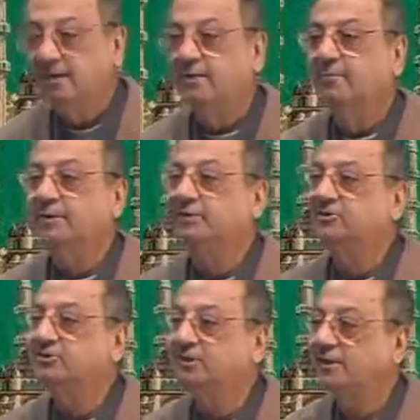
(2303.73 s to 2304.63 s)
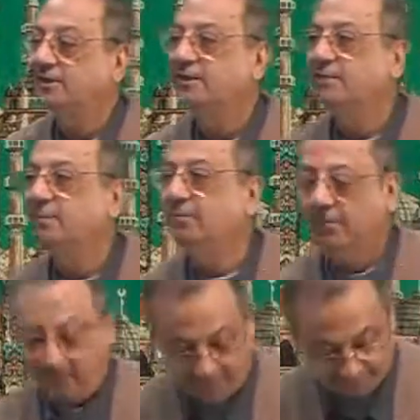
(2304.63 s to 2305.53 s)
Brother and sister,
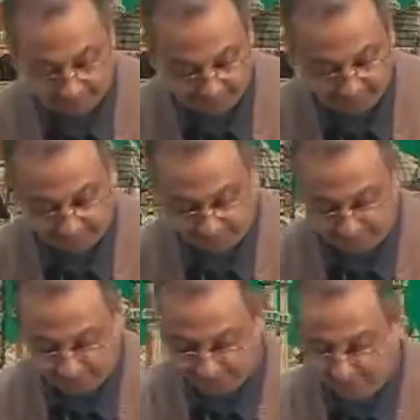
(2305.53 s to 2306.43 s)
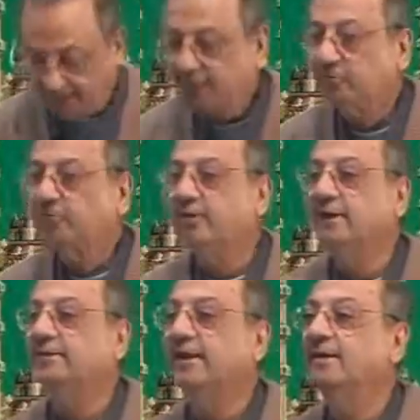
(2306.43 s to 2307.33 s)
remember? Atf,
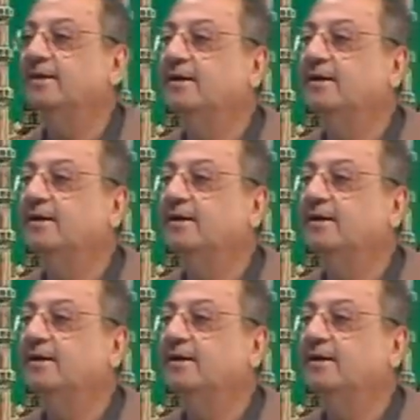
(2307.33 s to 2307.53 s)
and then,